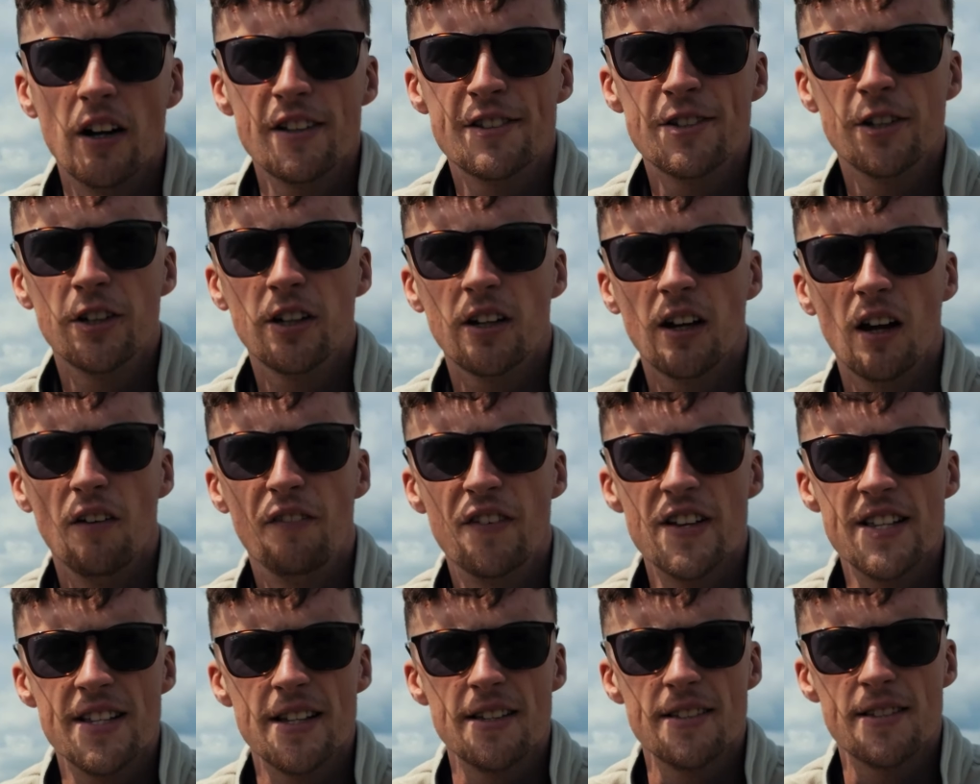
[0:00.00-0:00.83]
I took a
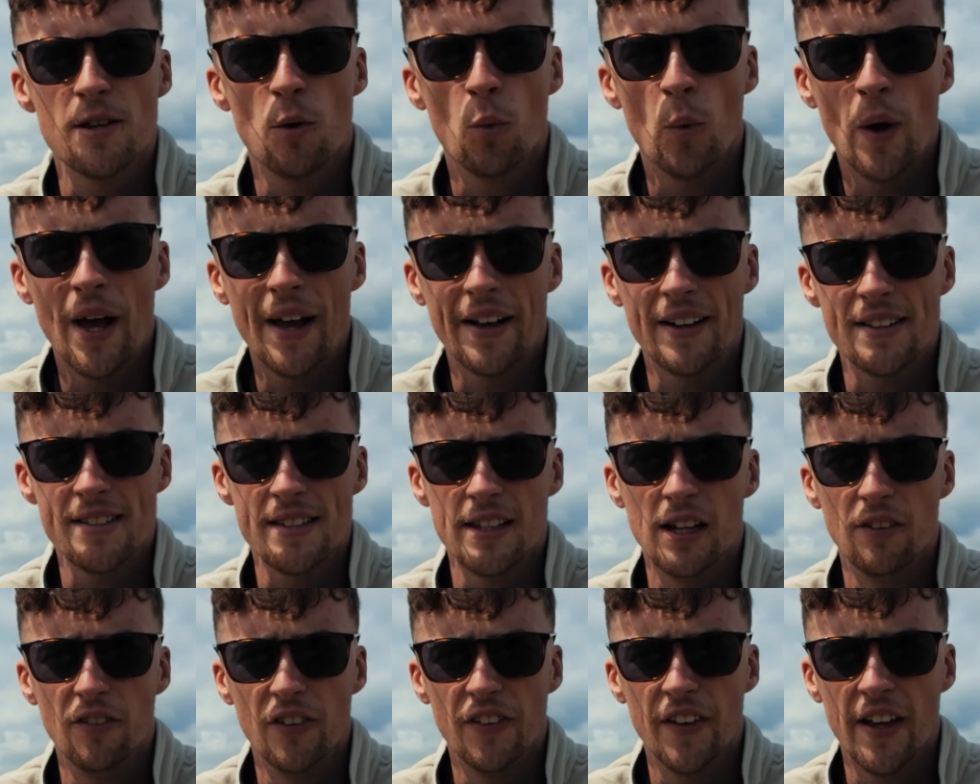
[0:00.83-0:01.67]
visit to WEX
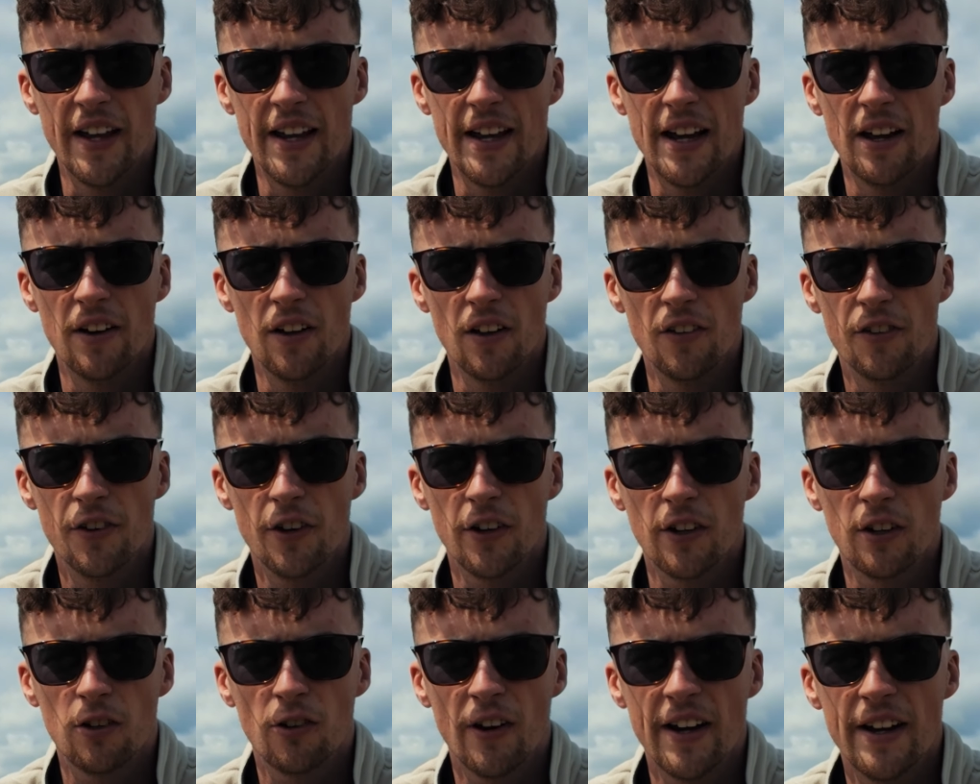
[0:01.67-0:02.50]
the other day and I
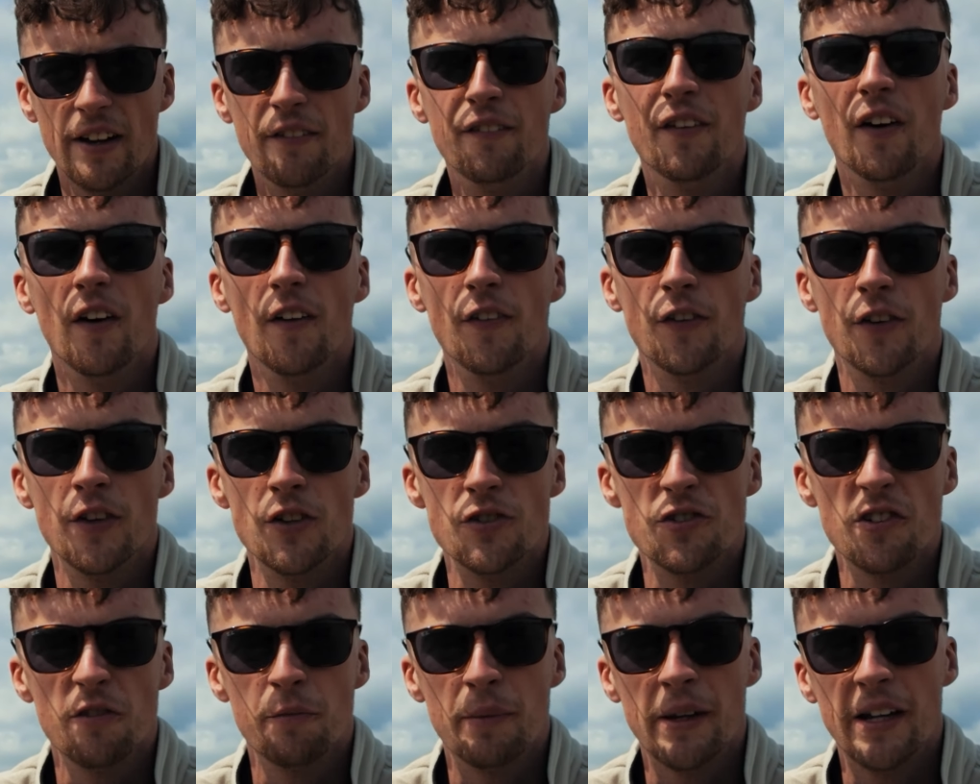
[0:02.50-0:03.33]
took great
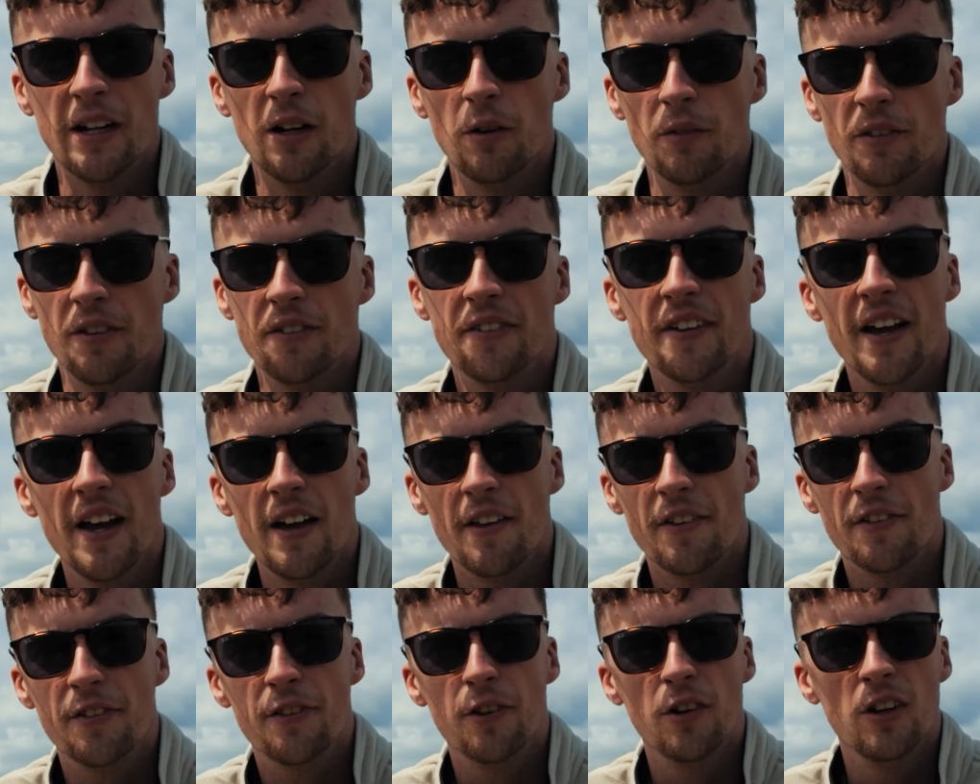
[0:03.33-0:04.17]
advantage of being able to
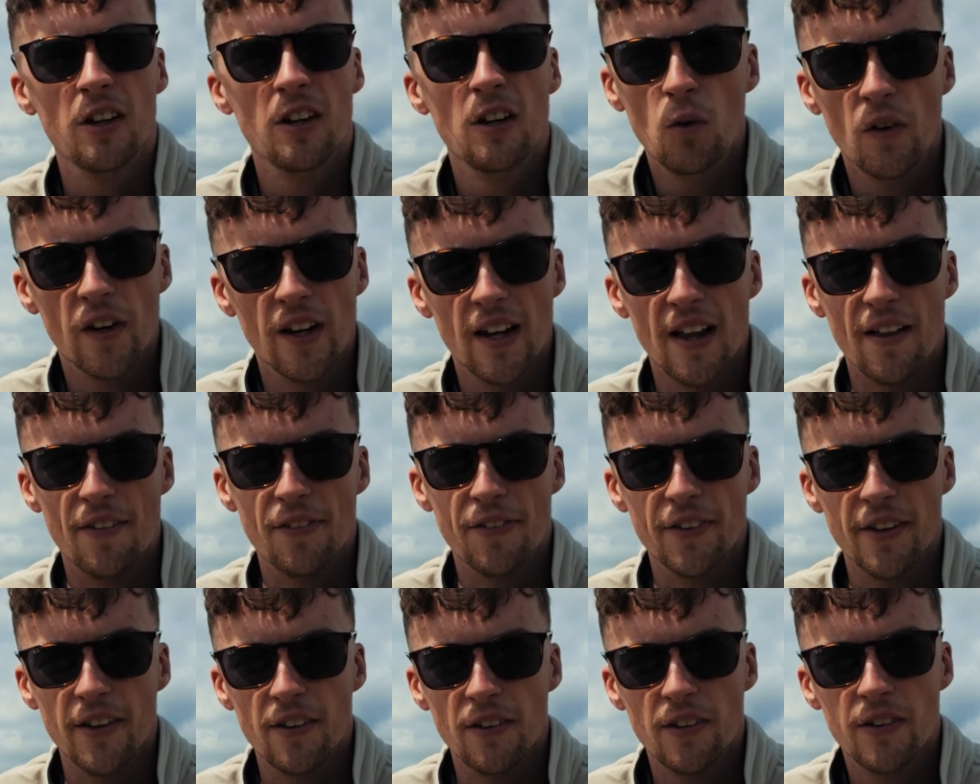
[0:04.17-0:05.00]
test all the
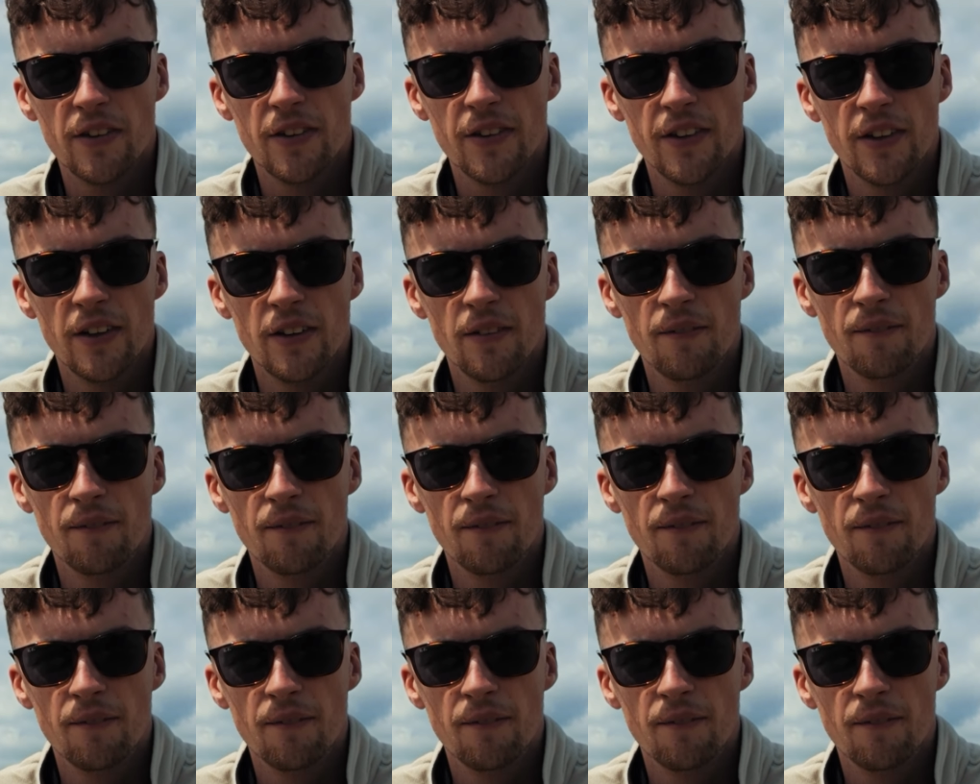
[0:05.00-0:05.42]
lenses.